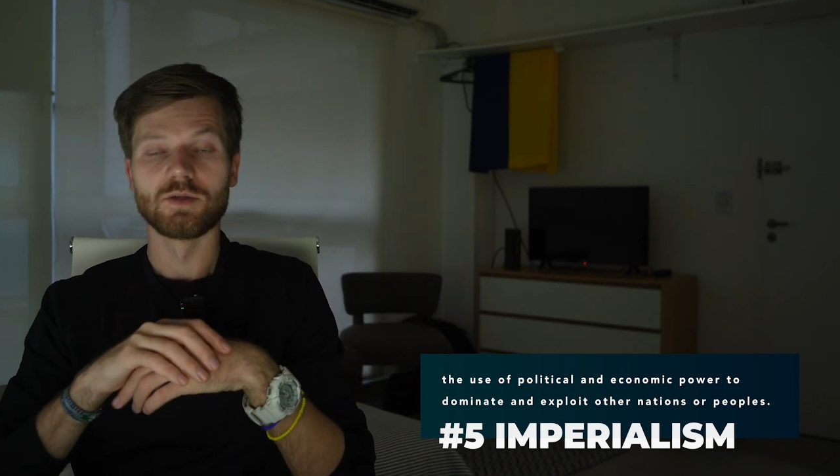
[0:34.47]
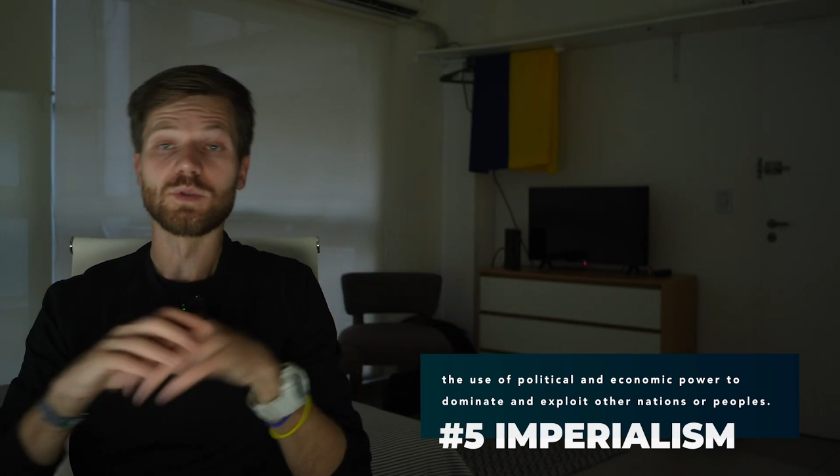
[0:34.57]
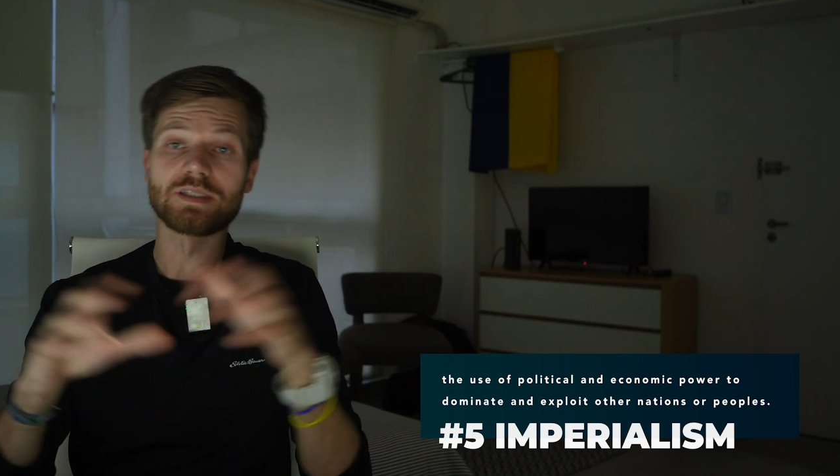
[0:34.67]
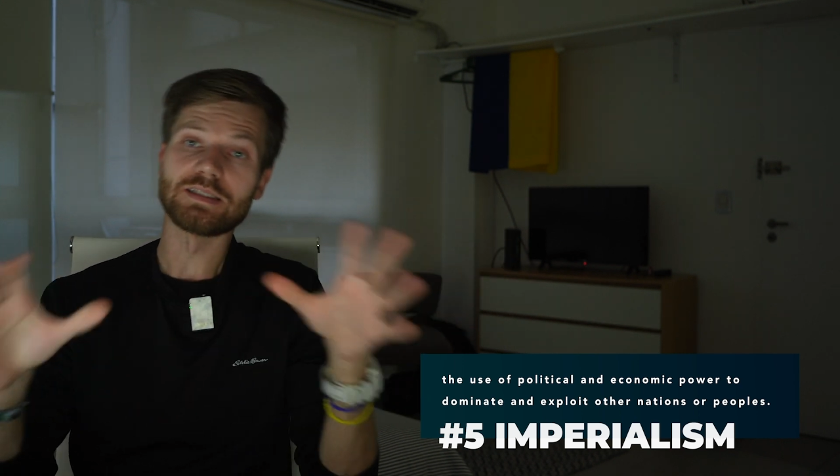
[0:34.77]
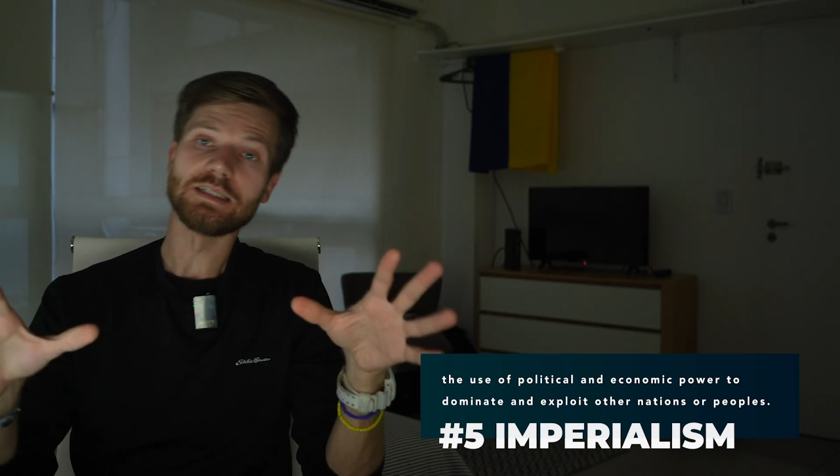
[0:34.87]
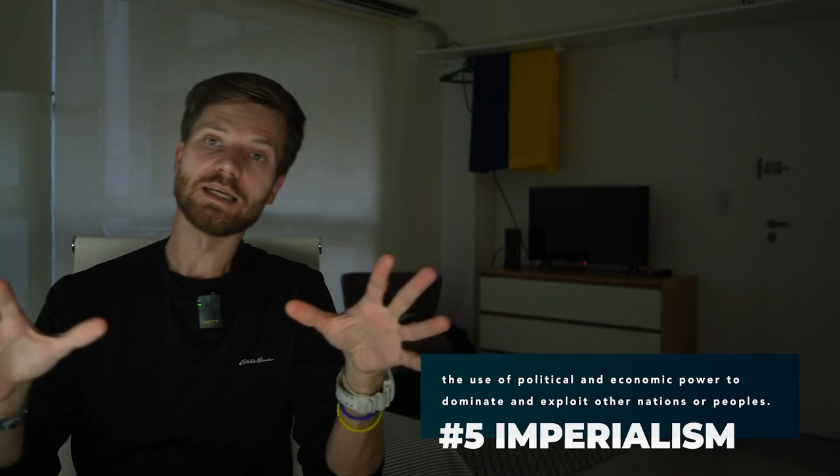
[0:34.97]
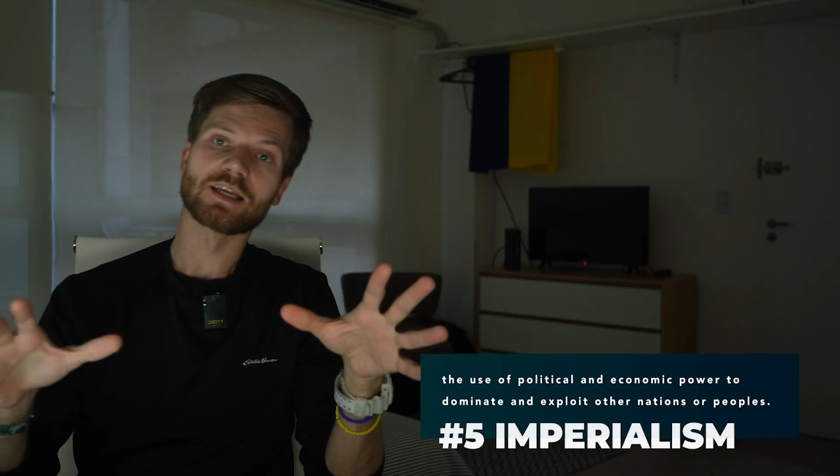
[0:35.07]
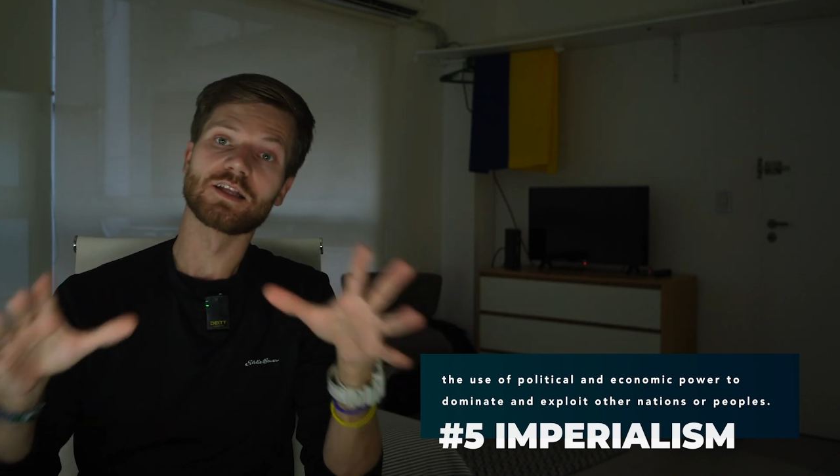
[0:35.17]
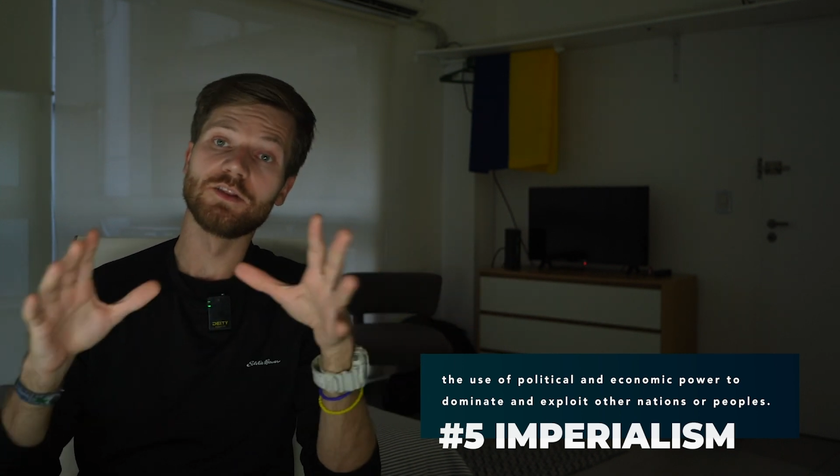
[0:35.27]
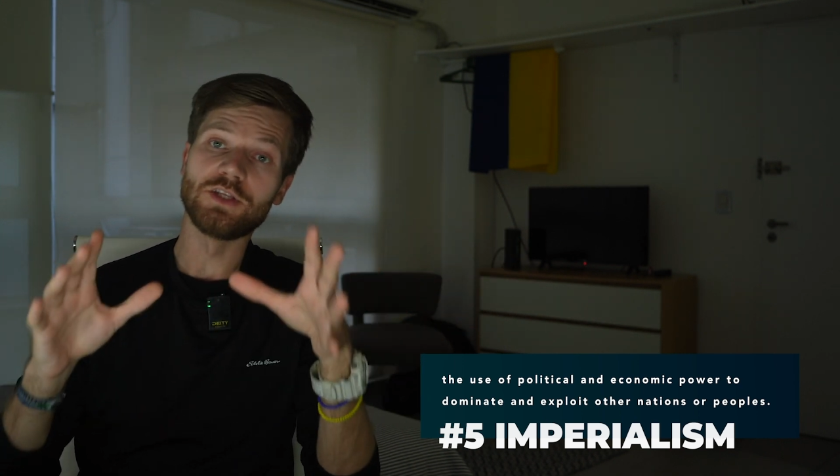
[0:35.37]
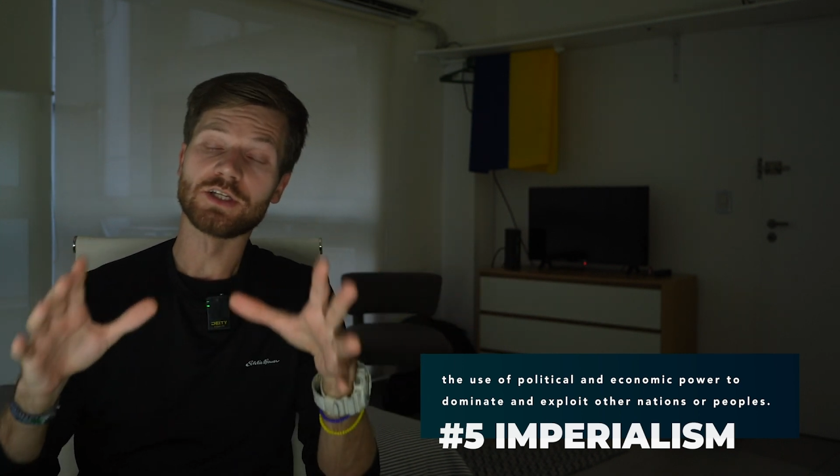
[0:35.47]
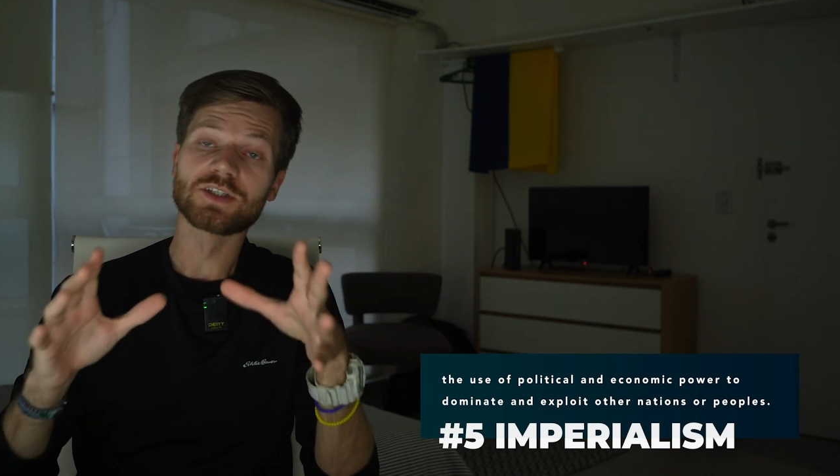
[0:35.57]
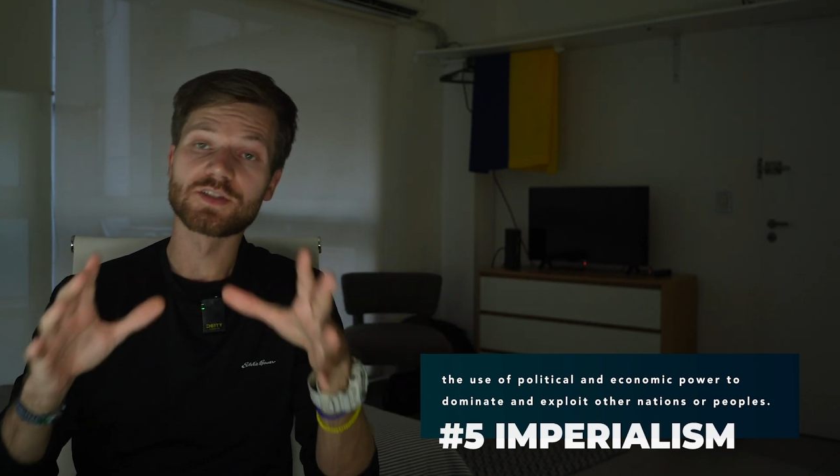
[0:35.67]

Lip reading: We see a clear